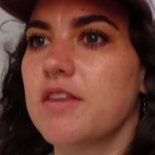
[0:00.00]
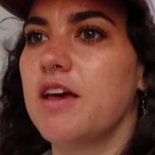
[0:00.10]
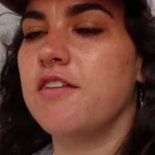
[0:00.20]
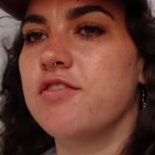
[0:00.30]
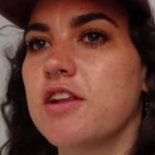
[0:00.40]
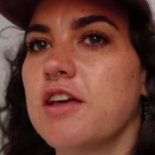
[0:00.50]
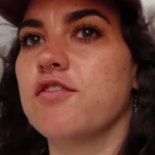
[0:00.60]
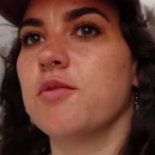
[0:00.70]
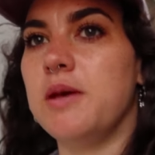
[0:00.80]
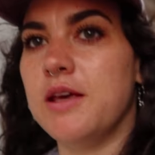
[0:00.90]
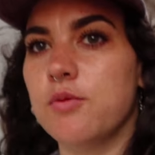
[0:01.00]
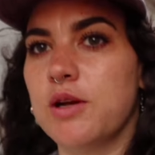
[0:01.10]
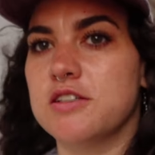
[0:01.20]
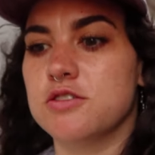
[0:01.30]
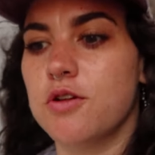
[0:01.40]
I feel like for me, when
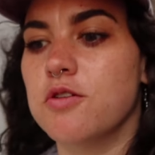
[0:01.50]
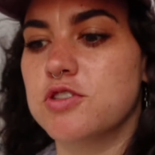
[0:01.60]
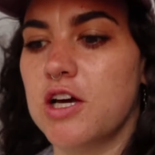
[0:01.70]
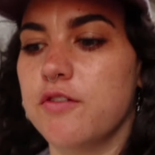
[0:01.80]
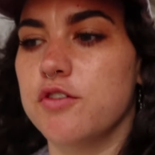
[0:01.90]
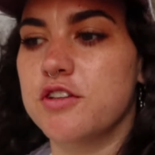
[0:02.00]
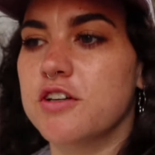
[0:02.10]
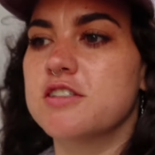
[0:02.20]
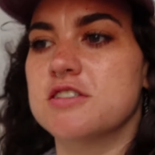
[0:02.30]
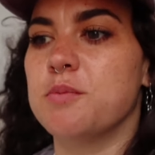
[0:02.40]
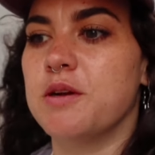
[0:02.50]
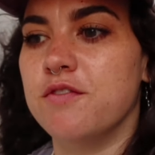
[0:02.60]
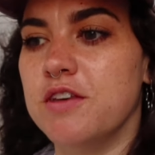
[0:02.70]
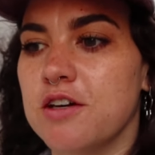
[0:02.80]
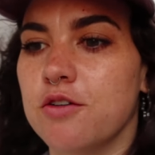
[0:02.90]
I solo traveled, there is a bit
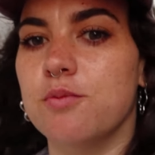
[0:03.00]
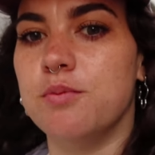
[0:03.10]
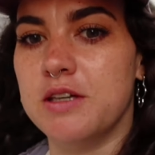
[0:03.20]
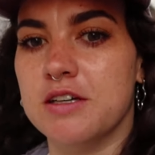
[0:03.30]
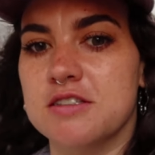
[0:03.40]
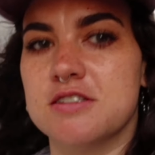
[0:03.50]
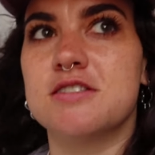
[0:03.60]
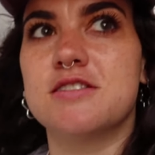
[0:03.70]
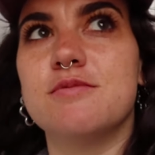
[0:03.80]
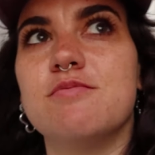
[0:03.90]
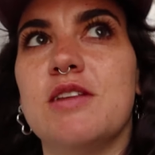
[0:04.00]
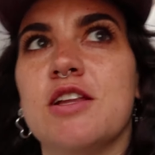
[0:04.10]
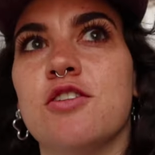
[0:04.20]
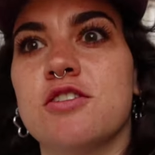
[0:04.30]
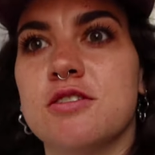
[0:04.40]
of guilt because
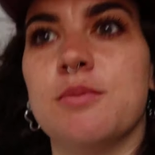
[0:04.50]
it looks a